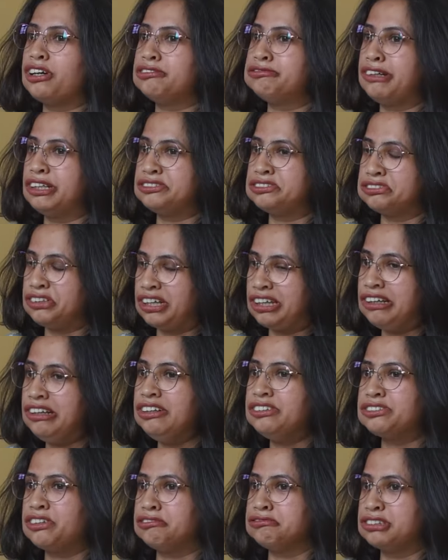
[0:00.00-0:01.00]
of my friend
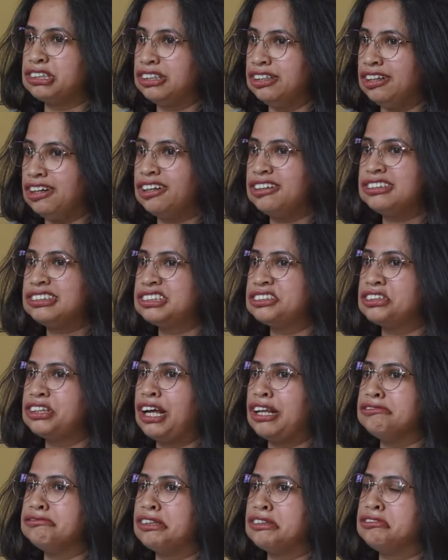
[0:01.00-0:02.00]
from Shillong, she
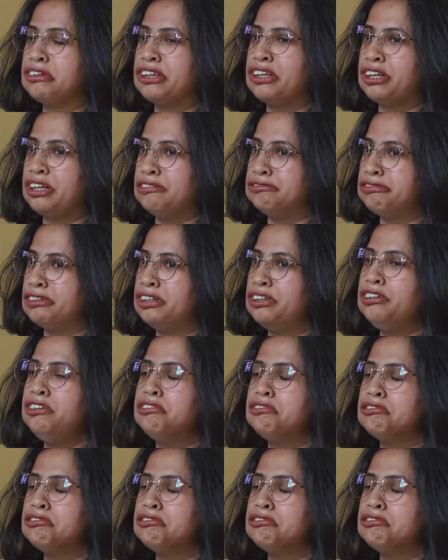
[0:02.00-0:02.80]
helped me with the number